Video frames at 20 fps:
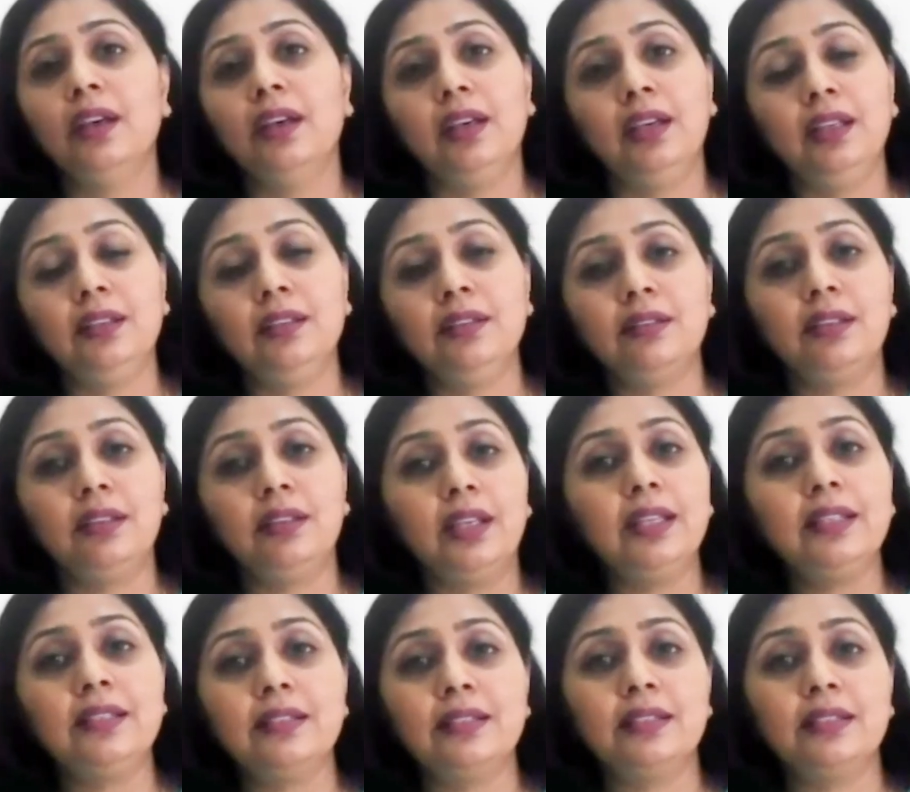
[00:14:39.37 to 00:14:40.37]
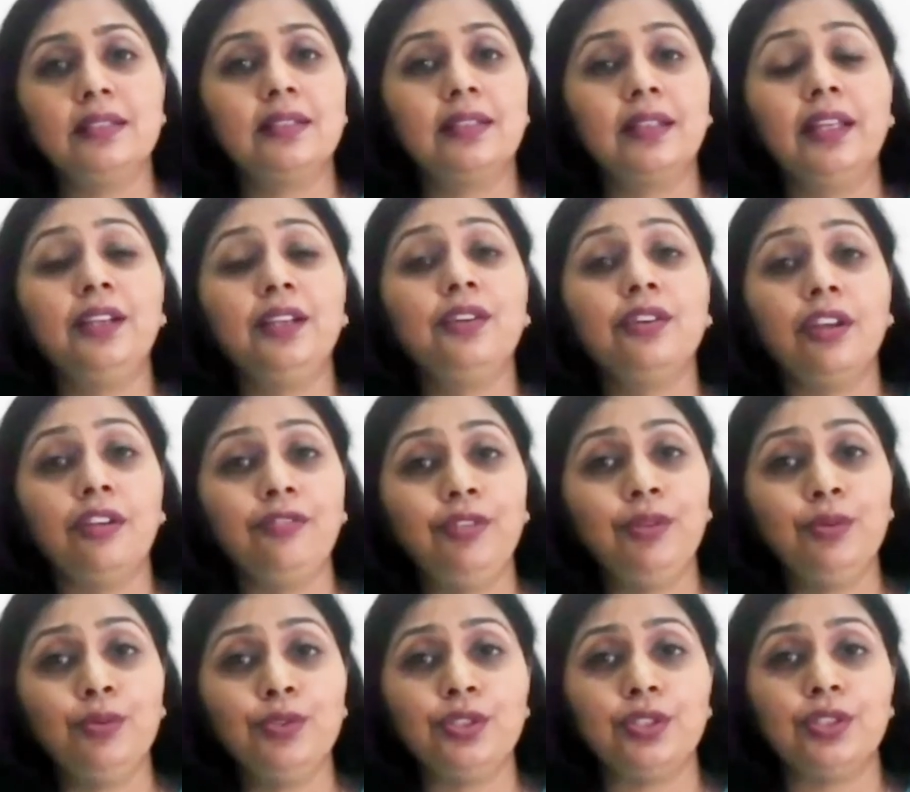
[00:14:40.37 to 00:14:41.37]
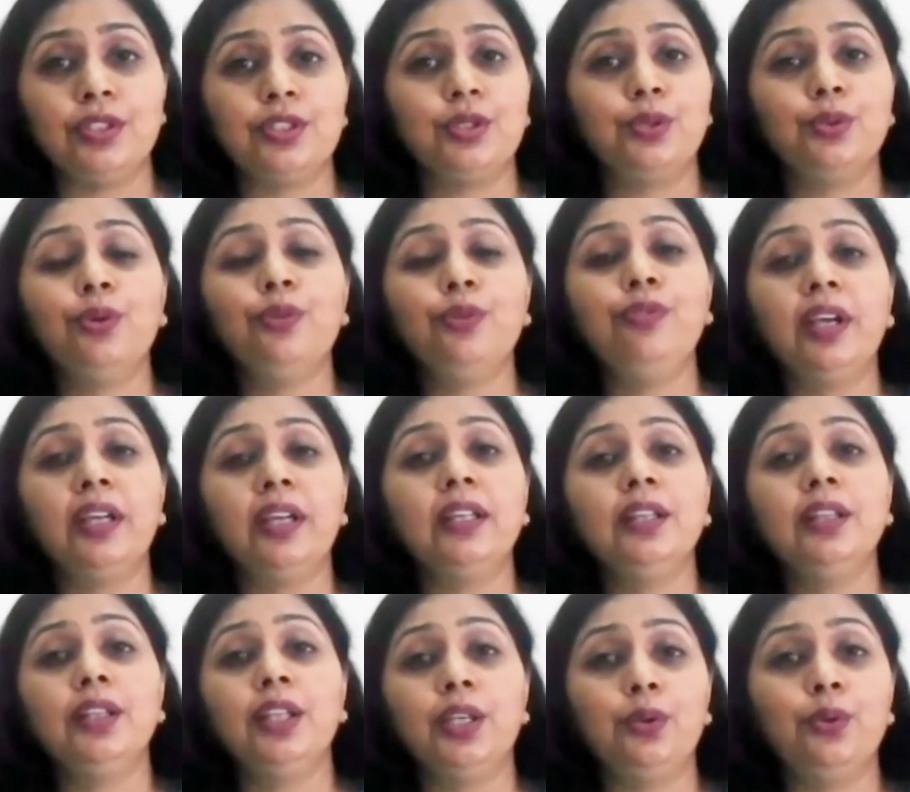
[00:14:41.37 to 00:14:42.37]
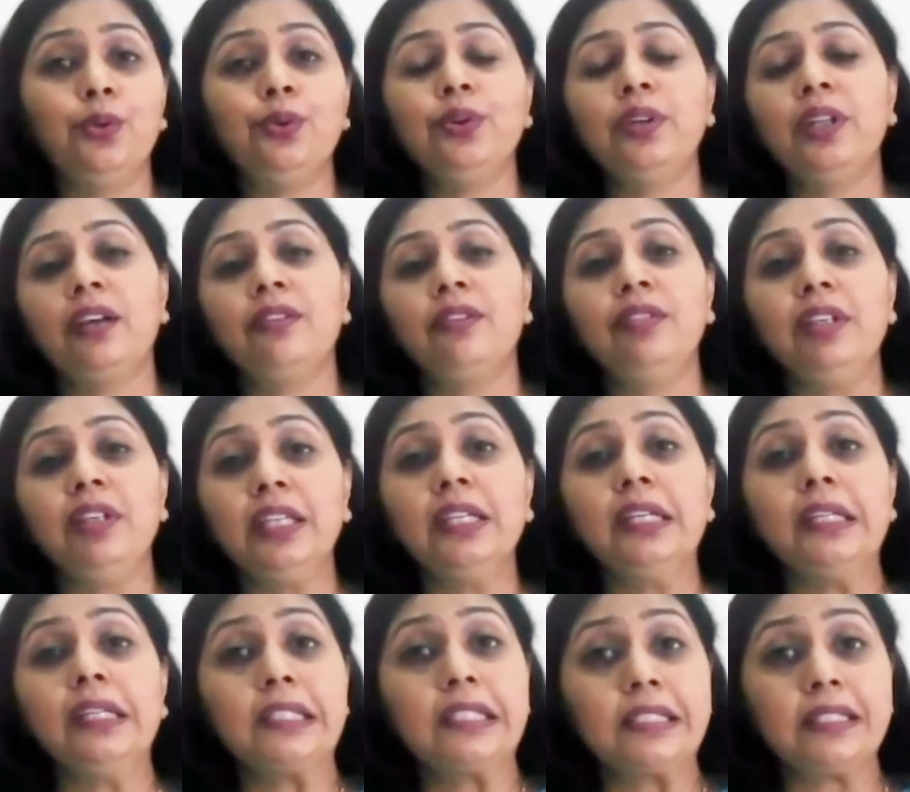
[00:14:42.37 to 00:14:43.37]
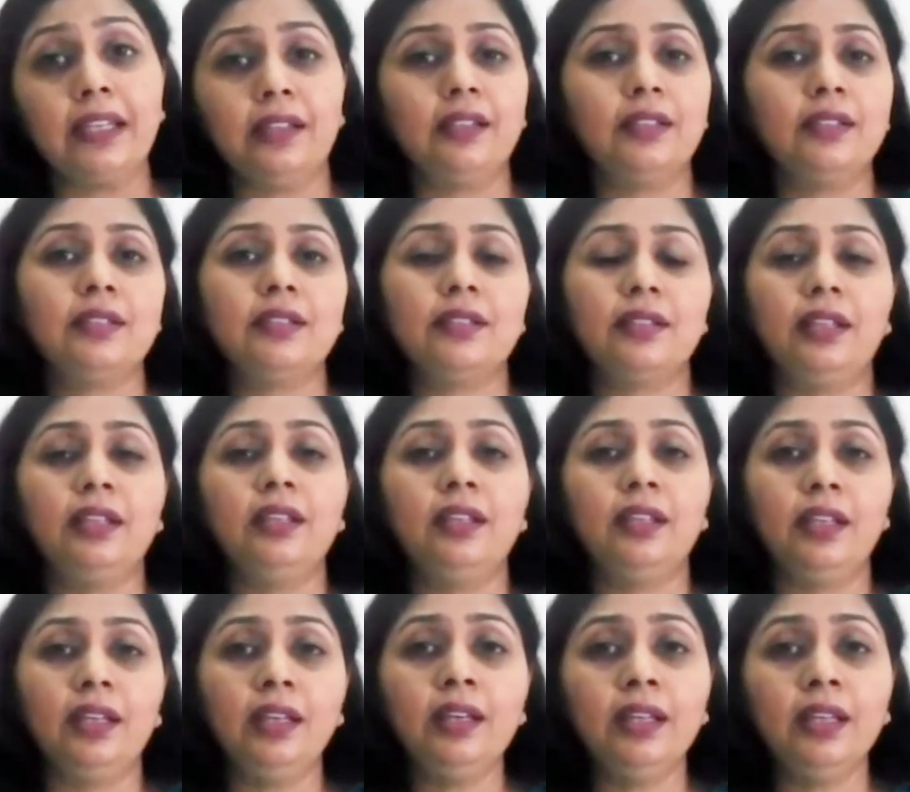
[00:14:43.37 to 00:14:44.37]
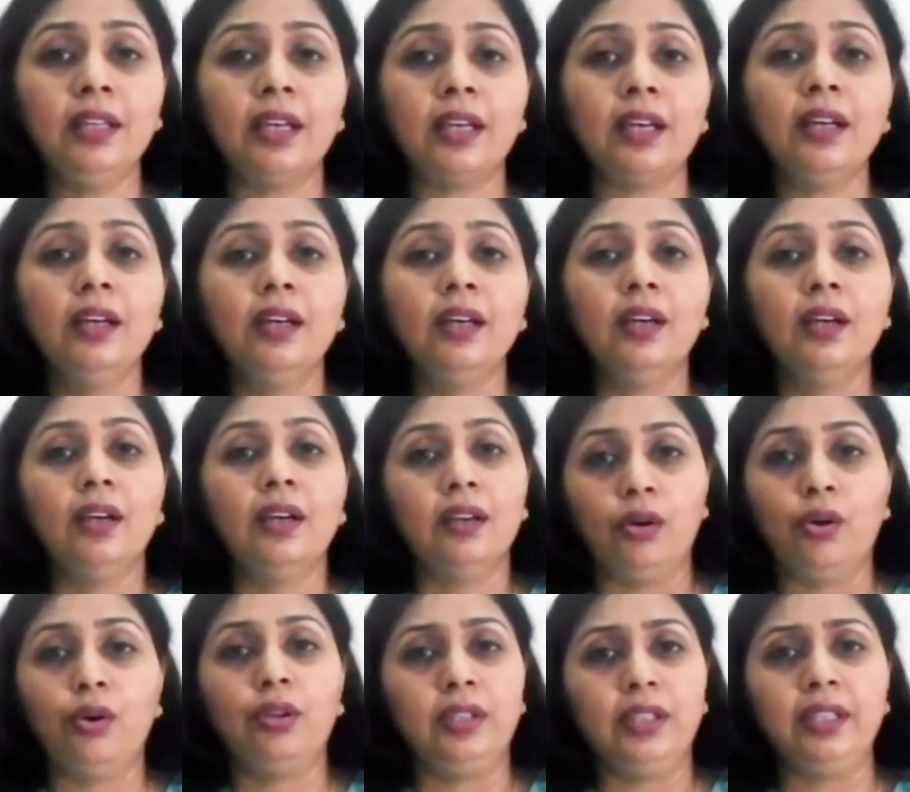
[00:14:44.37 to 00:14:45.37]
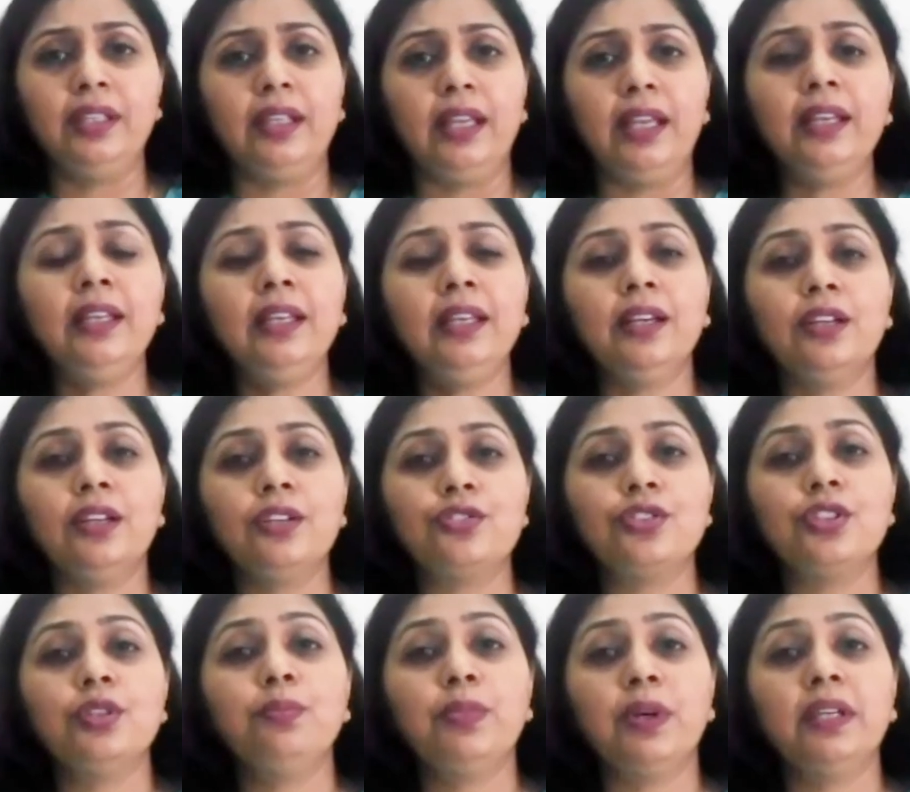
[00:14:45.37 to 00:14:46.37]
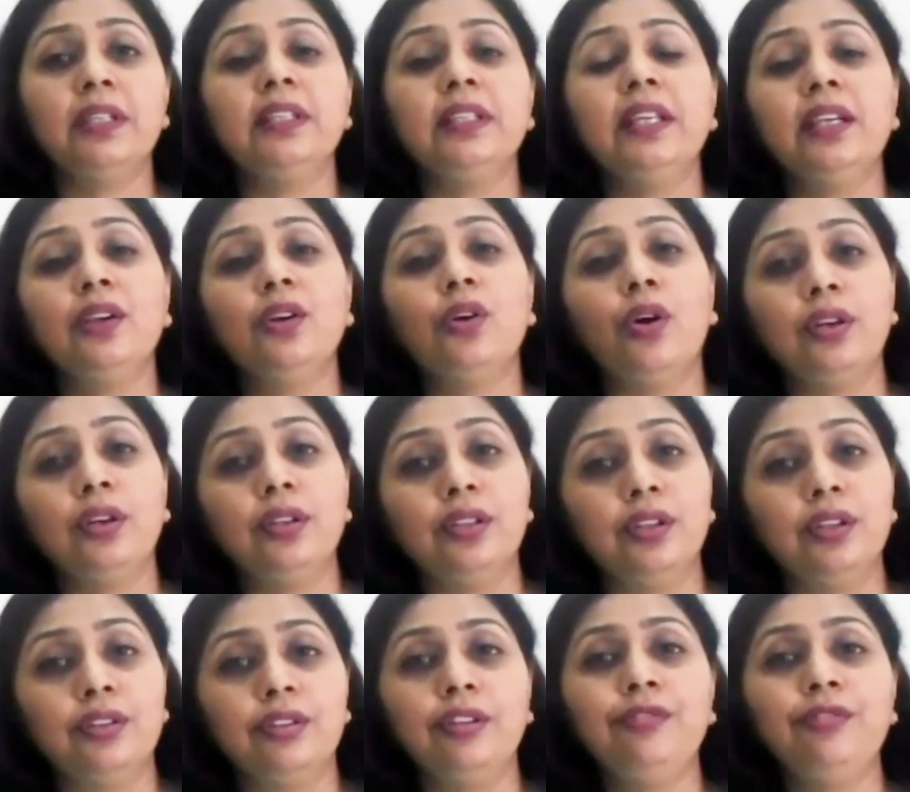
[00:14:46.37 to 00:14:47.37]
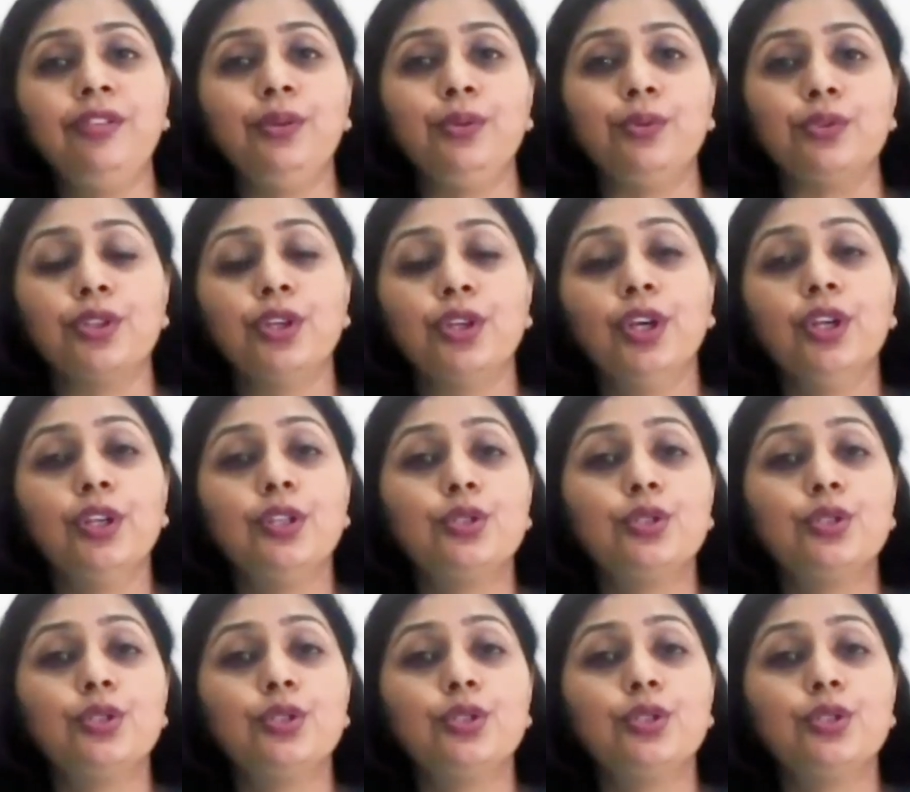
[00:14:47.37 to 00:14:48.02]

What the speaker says: In cases like refugees, you know, wherein they don't have legal status in India or in any country, but they got the refuge.